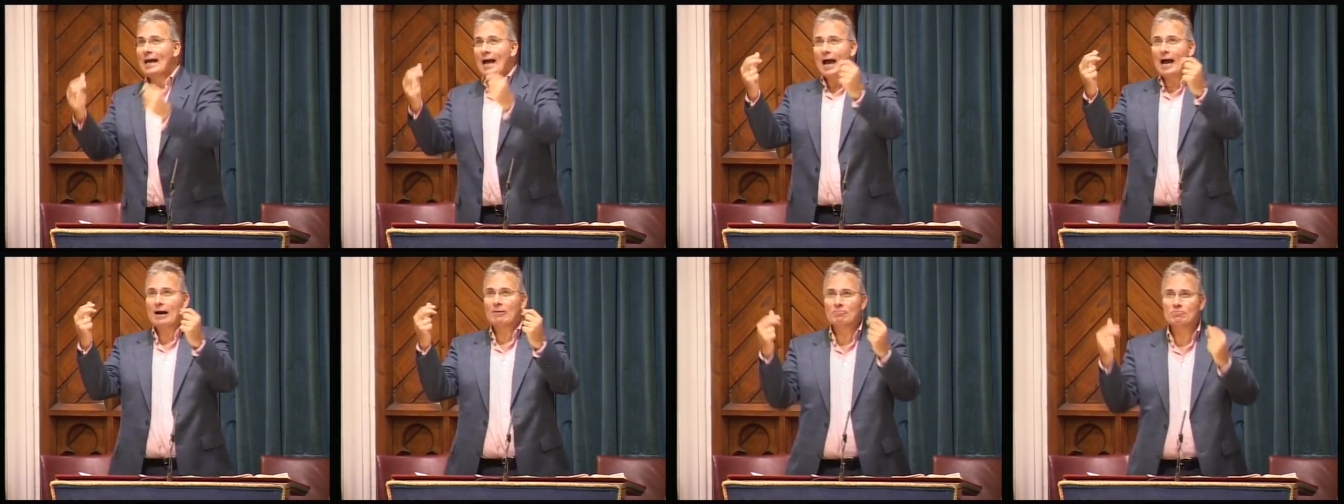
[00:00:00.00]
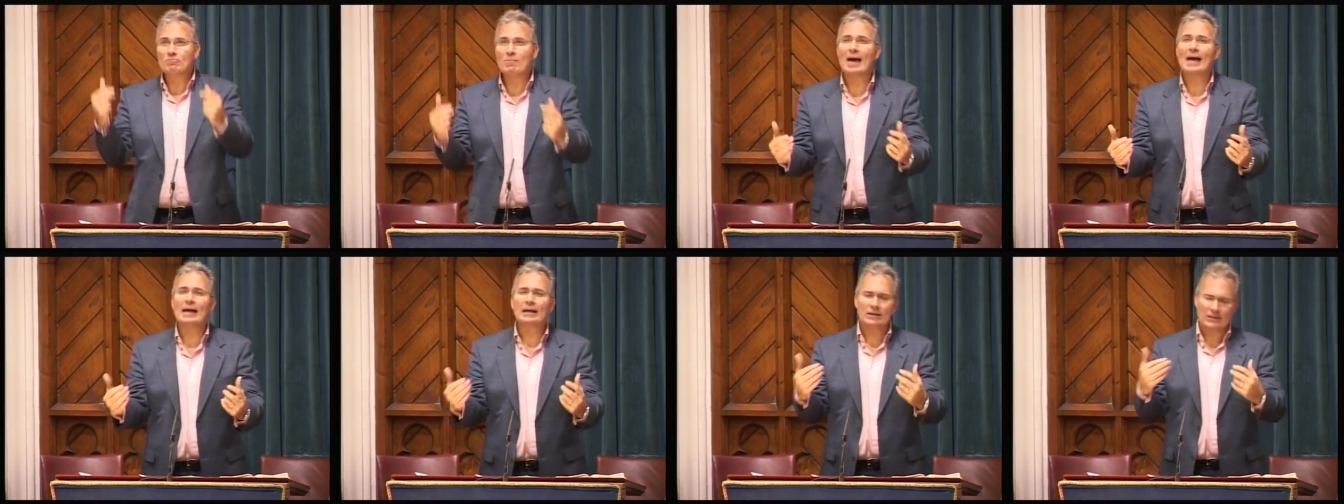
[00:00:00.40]
how
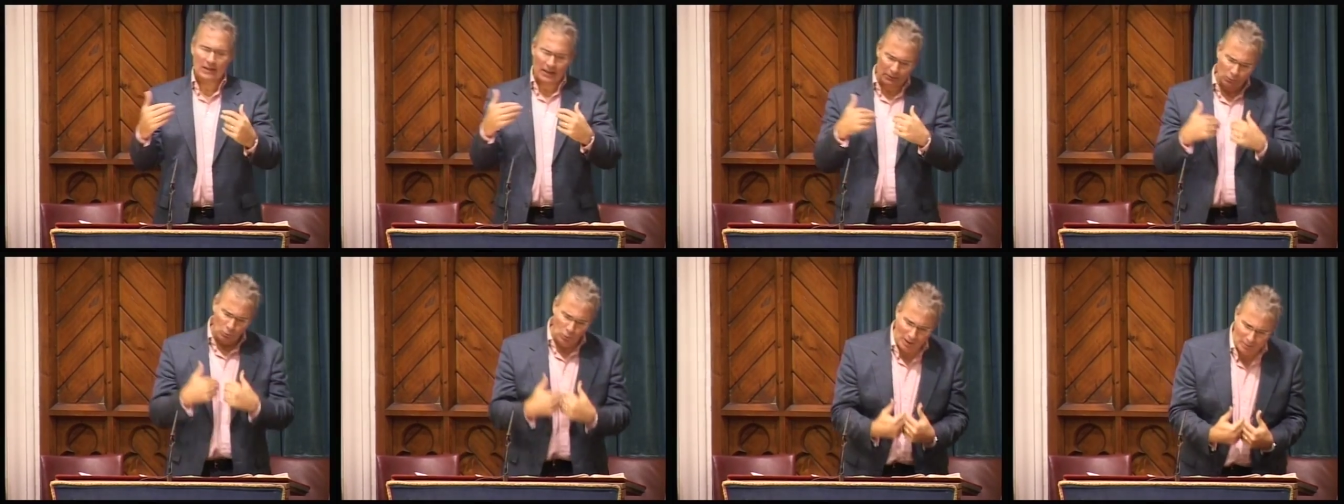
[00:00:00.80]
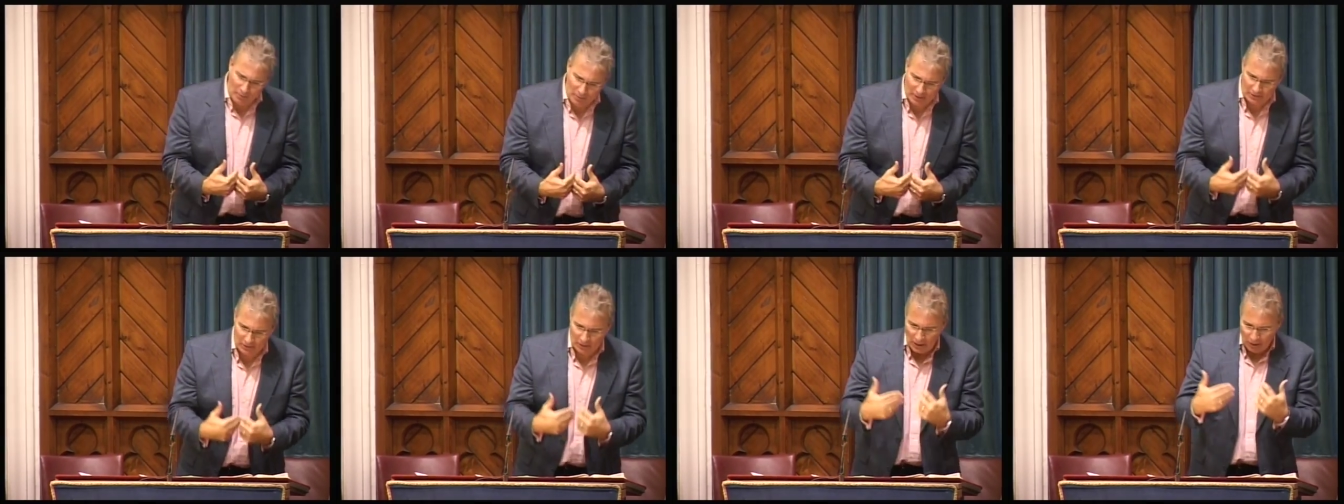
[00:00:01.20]
men and
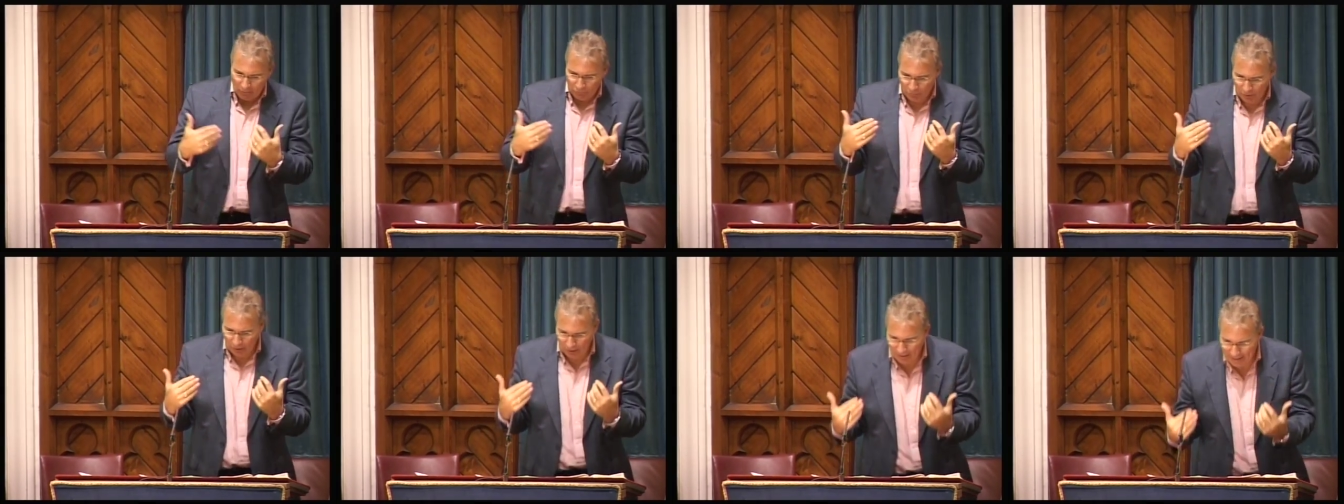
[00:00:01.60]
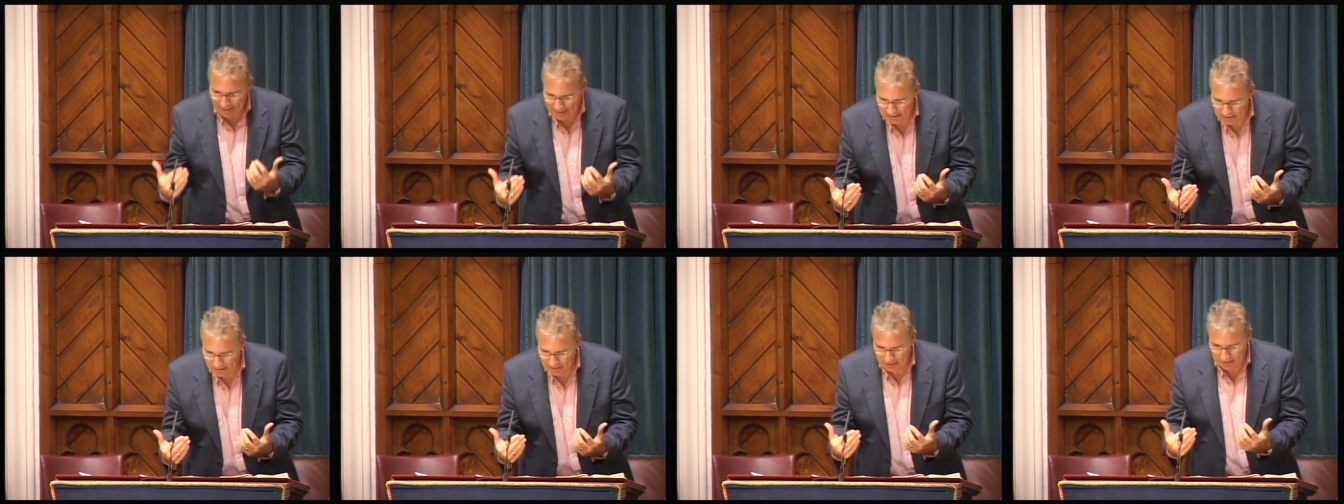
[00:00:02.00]
women
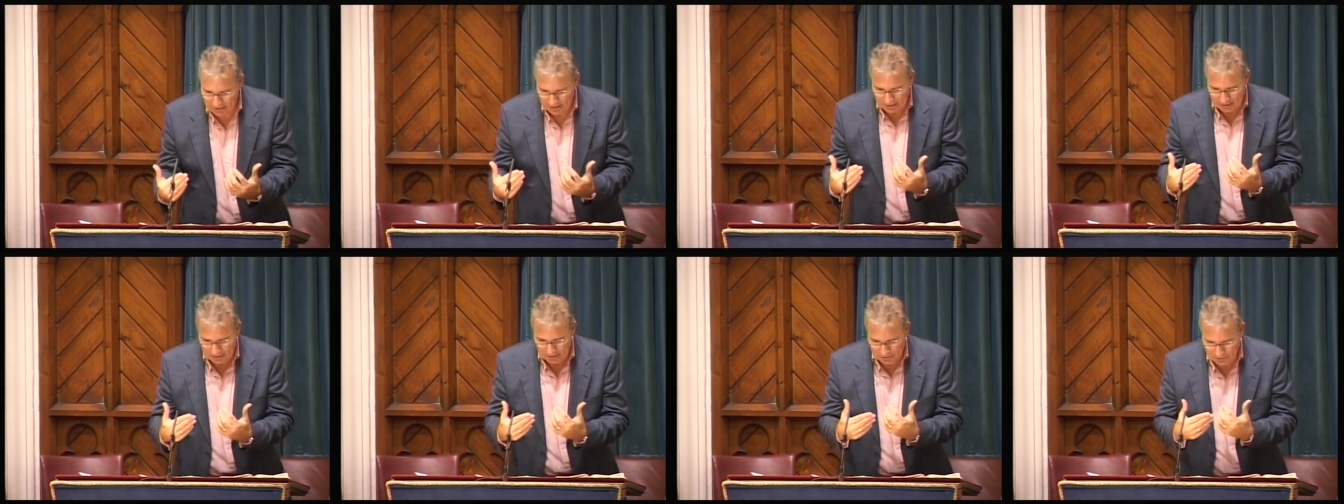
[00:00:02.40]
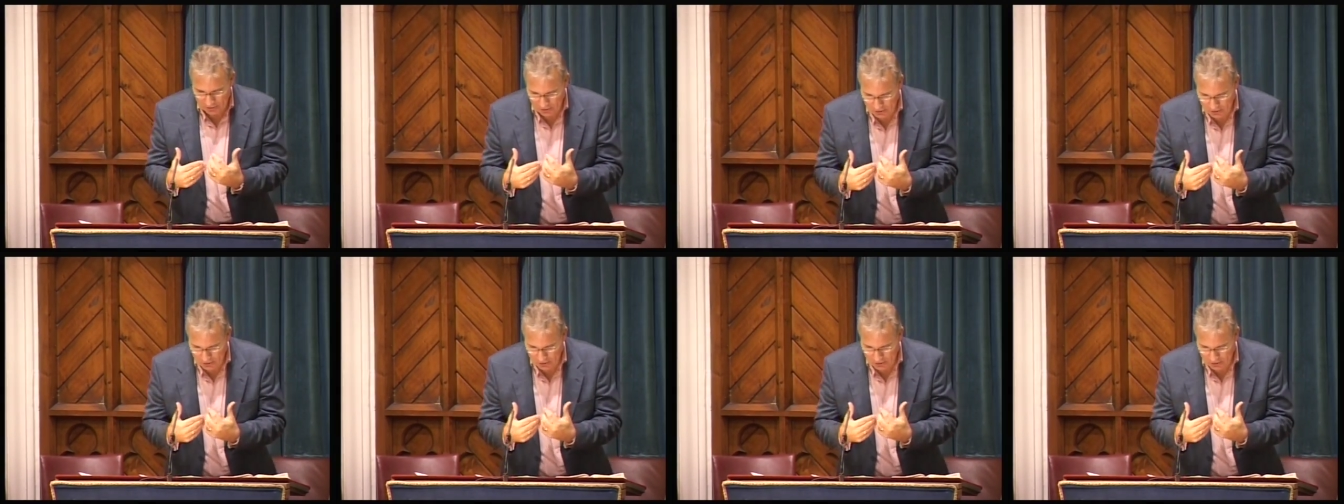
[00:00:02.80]
relate to